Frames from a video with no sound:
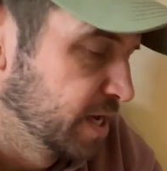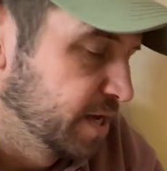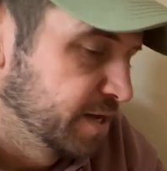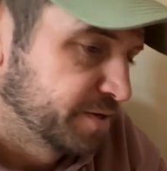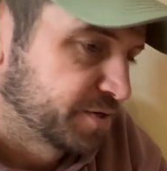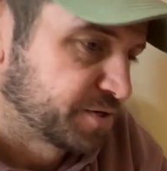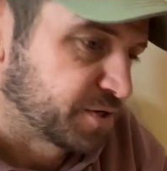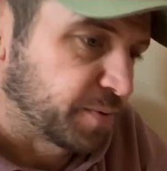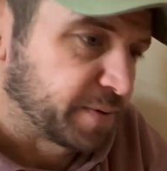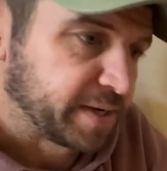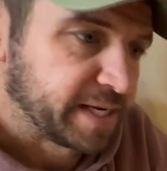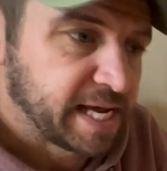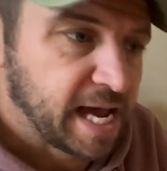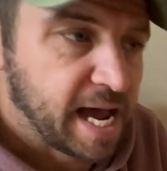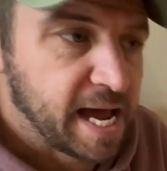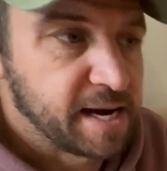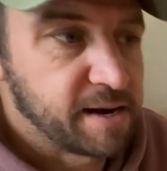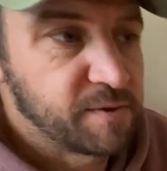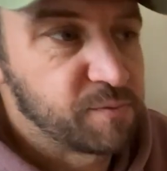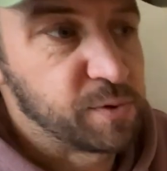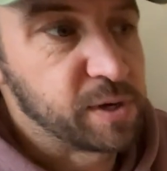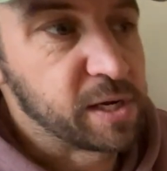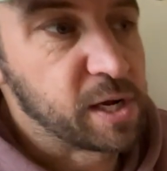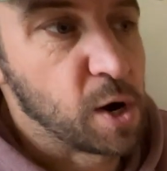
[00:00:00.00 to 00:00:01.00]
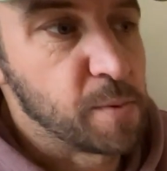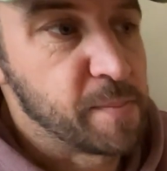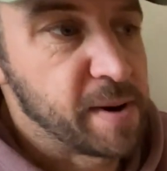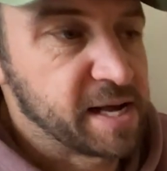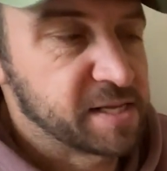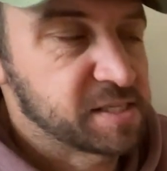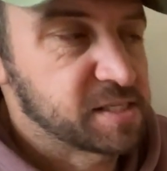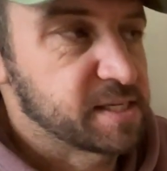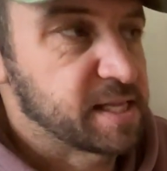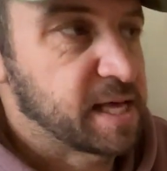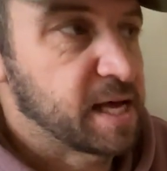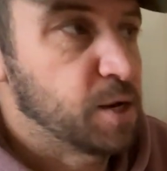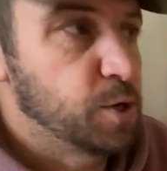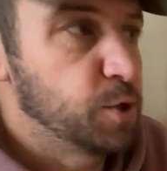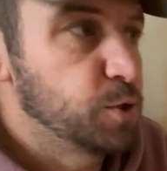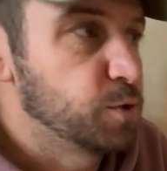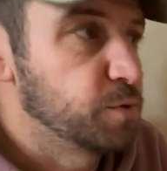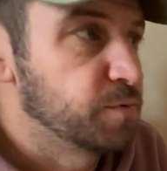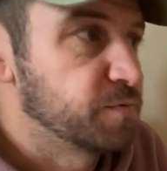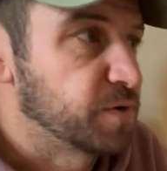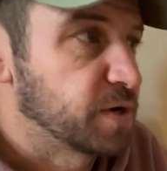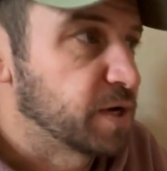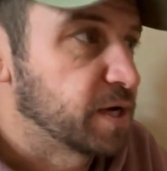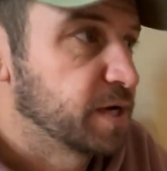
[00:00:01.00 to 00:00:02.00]
So again, if we go back to that
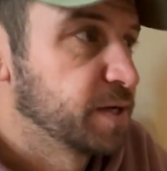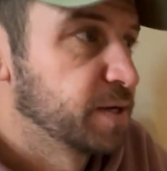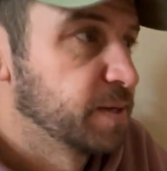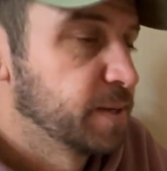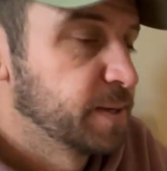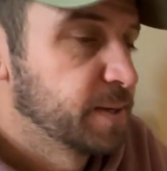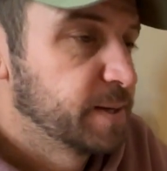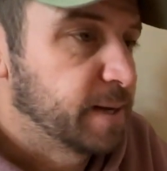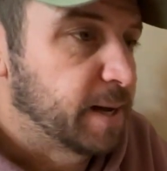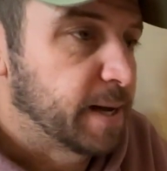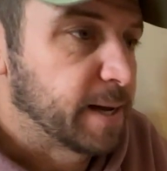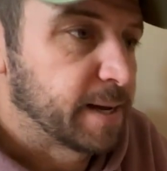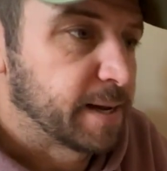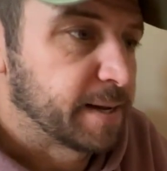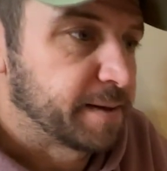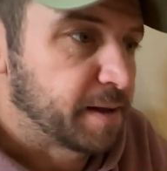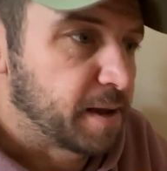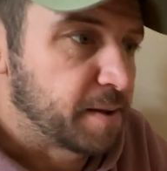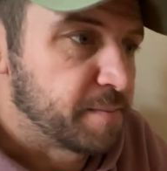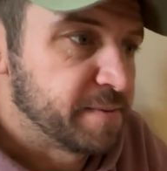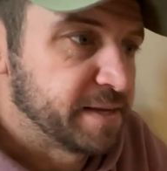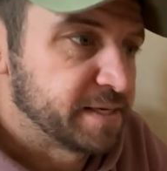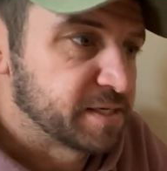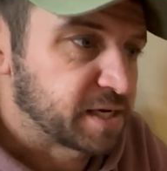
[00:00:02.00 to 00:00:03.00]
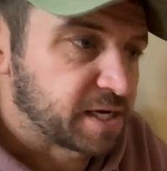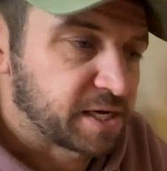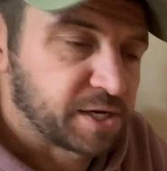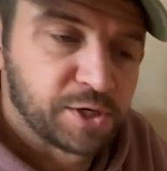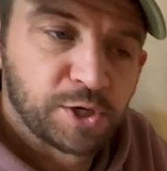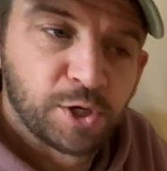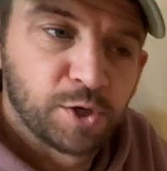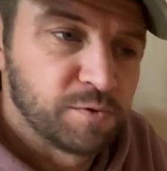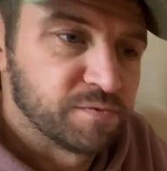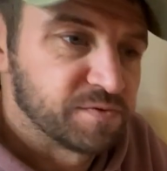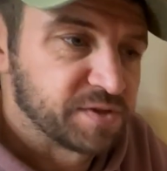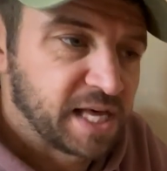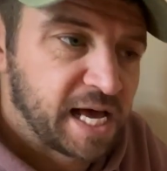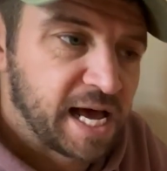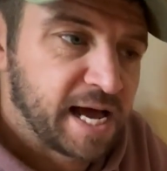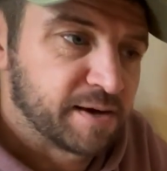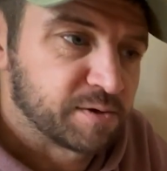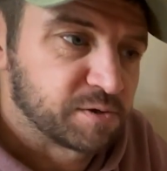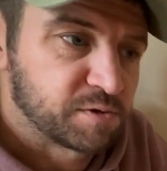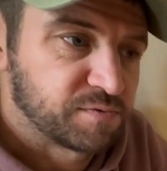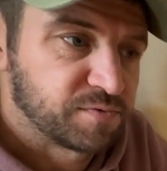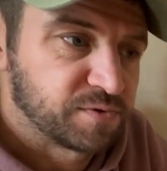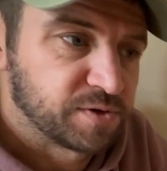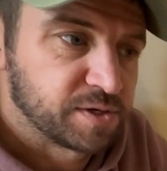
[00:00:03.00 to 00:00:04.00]
Hoover, it means I could hoover the
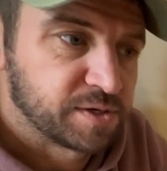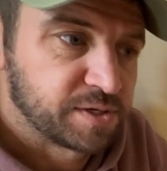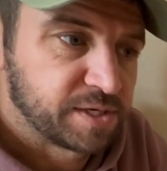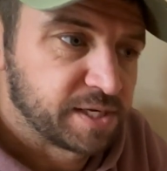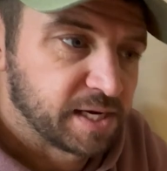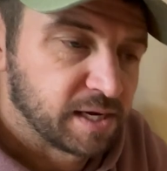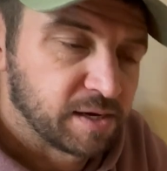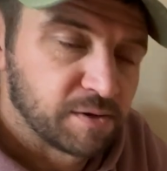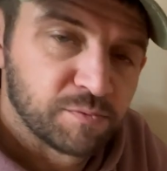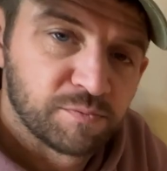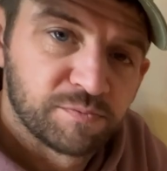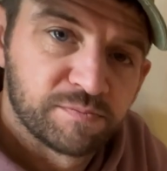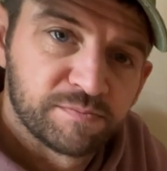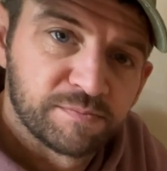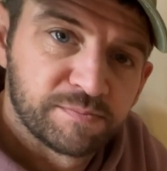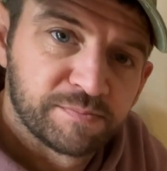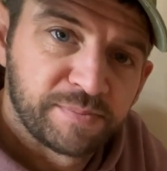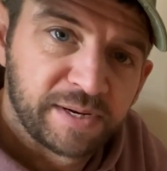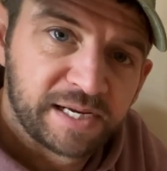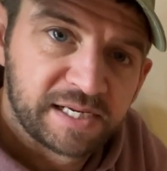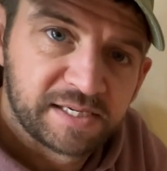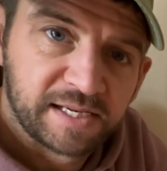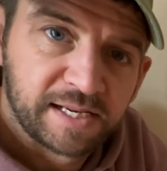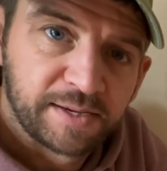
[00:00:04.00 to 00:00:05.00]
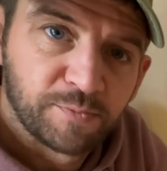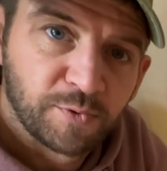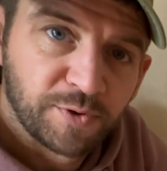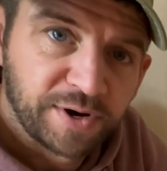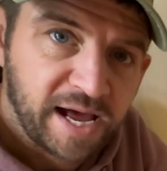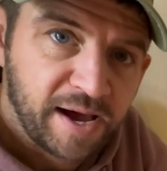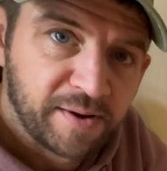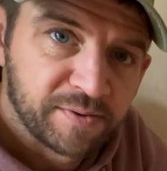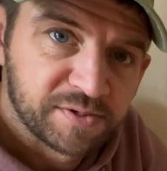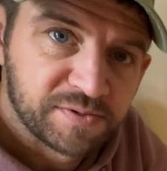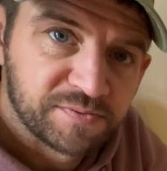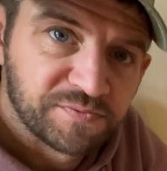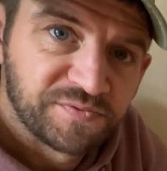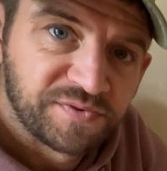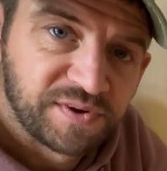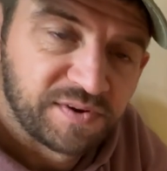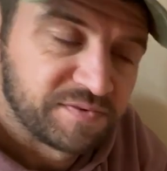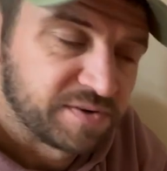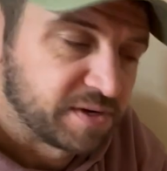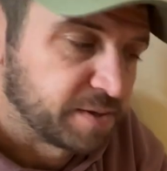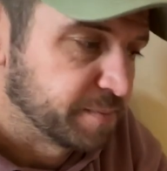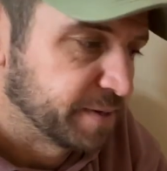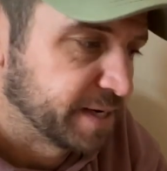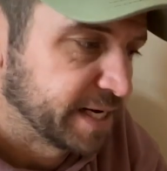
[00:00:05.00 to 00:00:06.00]
house for, you know, basically 1 hour and
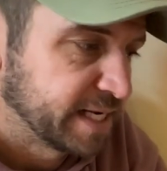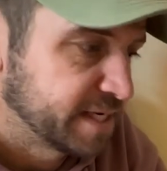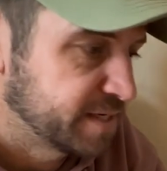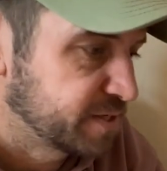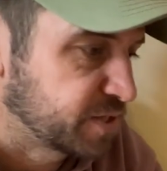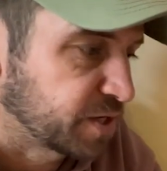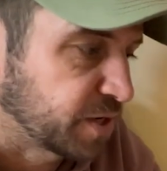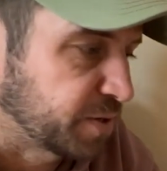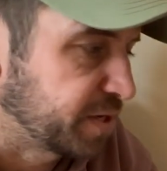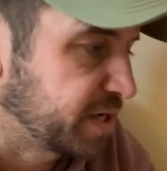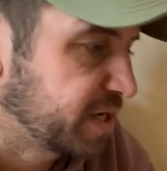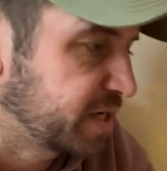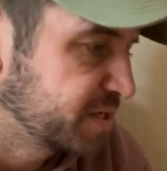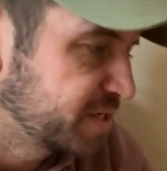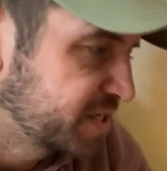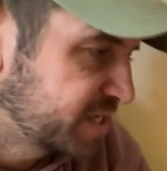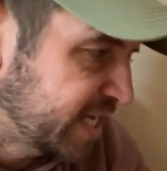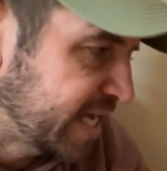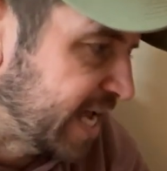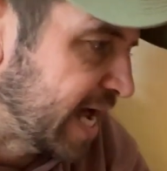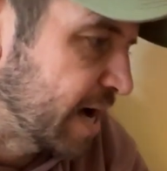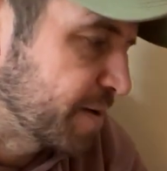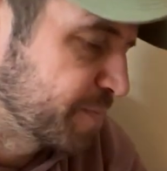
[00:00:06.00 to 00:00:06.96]
50 minutes. So you can see how